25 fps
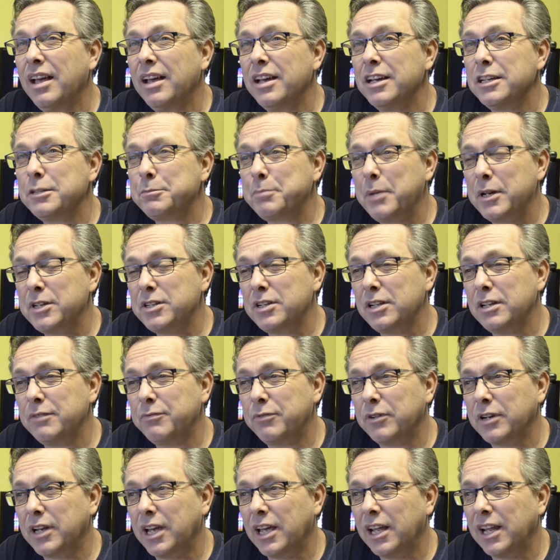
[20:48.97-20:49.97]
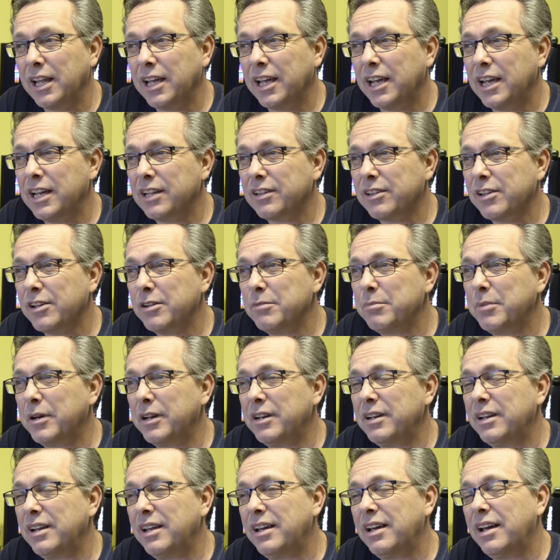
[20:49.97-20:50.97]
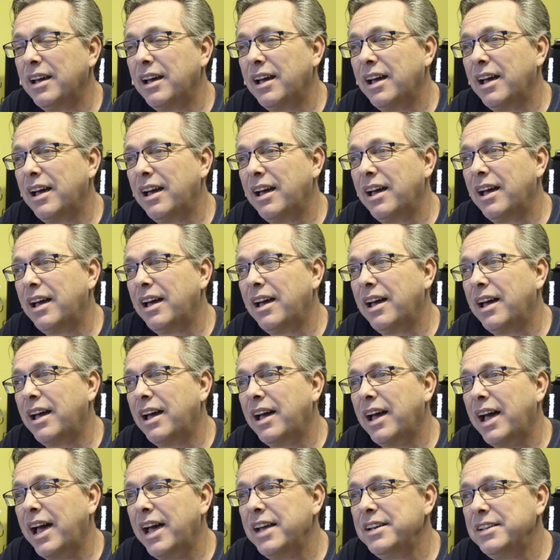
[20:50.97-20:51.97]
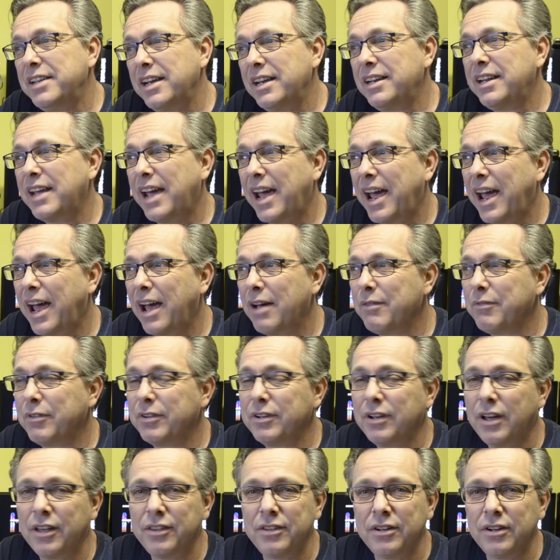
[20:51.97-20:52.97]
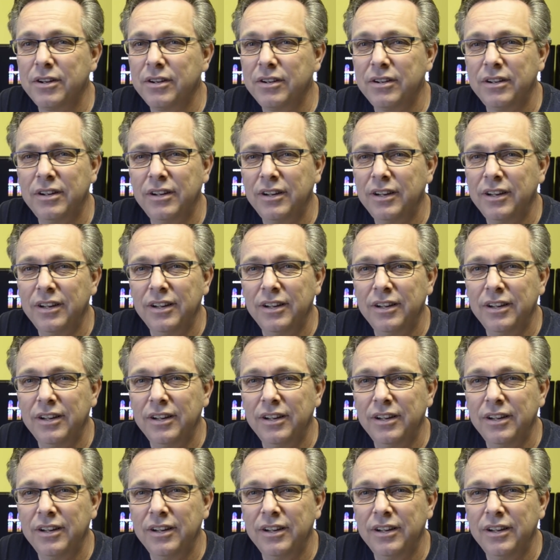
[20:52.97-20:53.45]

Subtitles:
especially for killing Hitler, but I did have another